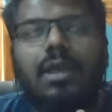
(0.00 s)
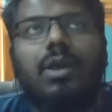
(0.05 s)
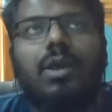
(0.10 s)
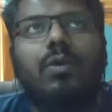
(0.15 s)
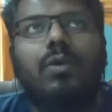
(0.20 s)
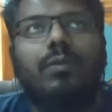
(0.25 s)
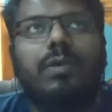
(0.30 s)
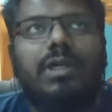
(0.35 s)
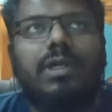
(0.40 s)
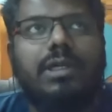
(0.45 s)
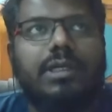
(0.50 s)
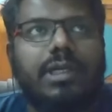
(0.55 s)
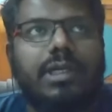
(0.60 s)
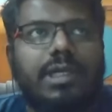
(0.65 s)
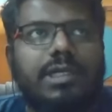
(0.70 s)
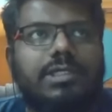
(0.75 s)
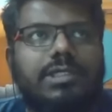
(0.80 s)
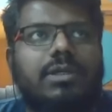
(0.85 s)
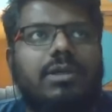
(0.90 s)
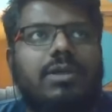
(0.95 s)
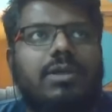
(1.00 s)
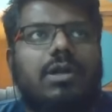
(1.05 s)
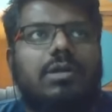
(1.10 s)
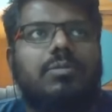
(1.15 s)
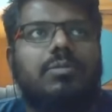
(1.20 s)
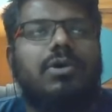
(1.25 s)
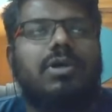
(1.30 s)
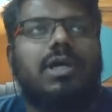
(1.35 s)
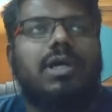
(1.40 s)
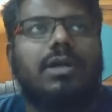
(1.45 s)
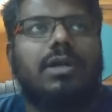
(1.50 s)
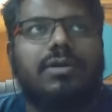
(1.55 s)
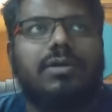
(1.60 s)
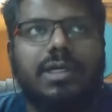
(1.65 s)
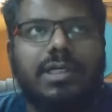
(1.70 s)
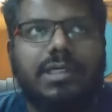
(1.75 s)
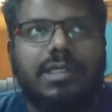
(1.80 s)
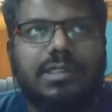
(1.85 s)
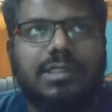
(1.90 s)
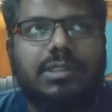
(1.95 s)
will teach a lot more
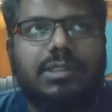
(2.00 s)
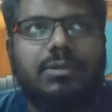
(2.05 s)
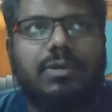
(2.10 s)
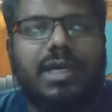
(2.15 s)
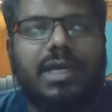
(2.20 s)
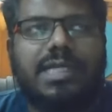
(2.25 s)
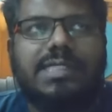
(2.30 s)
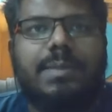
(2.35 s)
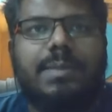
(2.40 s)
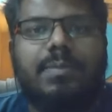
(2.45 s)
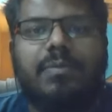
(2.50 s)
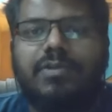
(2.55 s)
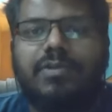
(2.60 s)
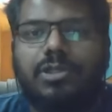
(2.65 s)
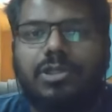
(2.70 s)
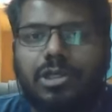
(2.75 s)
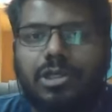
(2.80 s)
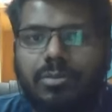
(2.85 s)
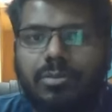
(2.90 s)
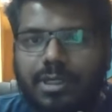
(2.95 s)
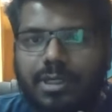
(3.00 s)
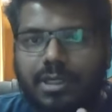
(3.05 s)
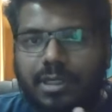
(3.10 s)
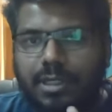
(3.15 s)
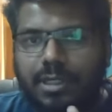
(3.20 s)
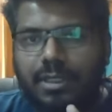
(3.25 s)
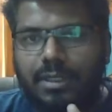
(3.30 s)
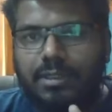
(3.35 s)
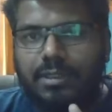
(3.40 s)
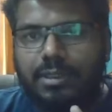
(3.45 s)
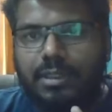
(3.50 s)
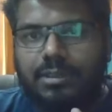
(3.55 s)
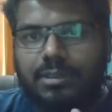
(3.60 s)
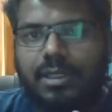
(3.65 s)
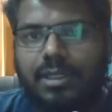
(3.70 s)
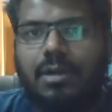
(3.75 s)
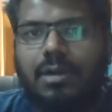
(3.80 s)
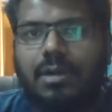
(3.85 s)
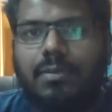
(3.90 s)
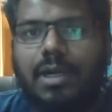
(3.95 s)
countries to accept with humility that
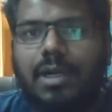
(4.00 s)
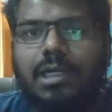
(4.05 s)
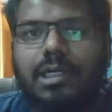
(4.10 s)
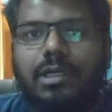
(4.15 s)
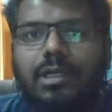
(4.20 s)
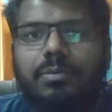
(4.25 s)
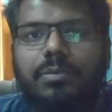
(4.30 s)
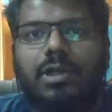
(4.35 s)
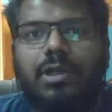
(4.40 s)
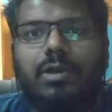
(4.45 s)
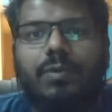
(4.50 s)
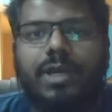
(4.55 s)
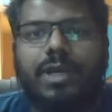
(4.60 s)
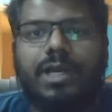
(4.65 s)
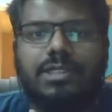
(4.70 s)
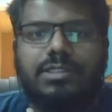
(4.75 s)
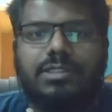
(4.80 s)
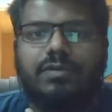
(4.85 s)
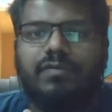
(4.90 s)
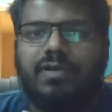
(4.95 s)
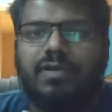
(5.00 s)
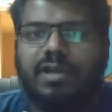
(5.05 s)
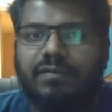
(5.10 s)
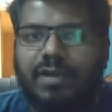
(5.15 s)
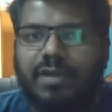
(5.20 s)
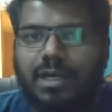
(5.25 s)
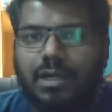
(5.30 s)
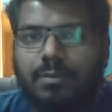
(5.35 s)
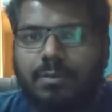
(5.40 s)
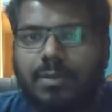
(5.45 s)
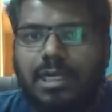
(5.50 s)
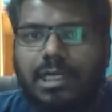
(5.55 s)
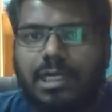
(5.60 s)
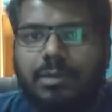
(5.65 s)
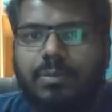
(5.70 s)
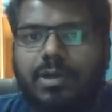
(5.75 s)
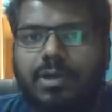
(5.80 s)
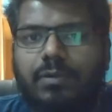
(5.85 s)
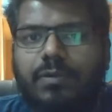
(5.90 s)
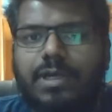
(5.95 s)
there are multiple ways of living and
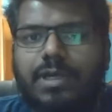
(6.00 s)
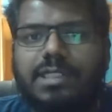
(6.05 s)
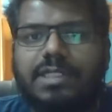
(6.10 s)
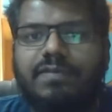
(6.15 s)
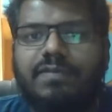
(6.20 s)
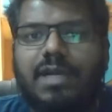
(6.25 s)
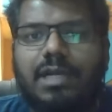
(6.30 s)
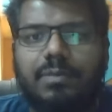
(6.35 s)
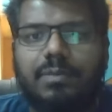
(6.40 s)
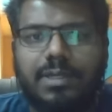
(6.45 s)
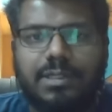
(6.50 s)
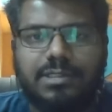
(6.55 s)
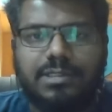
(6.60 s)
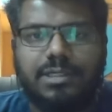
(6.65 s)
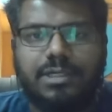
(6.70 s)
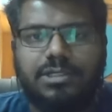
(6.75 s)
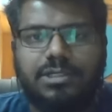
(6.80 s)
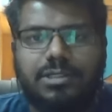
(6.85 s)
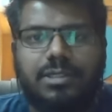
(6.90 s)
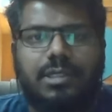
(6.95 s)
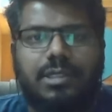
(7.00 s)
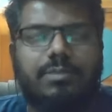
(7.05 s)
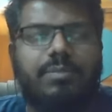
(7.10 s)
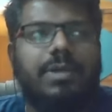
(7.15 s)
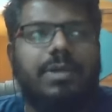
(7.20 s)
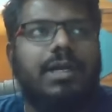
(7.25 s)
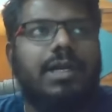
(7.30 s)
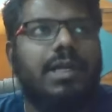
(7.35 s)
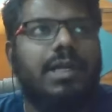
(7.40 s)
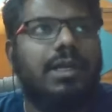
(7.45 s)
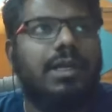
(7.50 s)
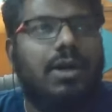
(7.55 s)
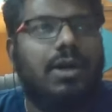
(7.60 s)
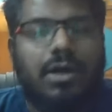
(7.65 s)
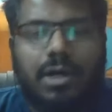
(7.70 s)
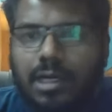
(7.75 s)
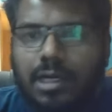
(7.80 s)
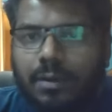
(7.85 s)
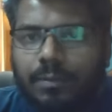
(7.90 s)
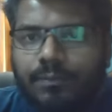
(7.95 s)
multiple ways of administration depending
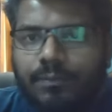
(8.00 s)
on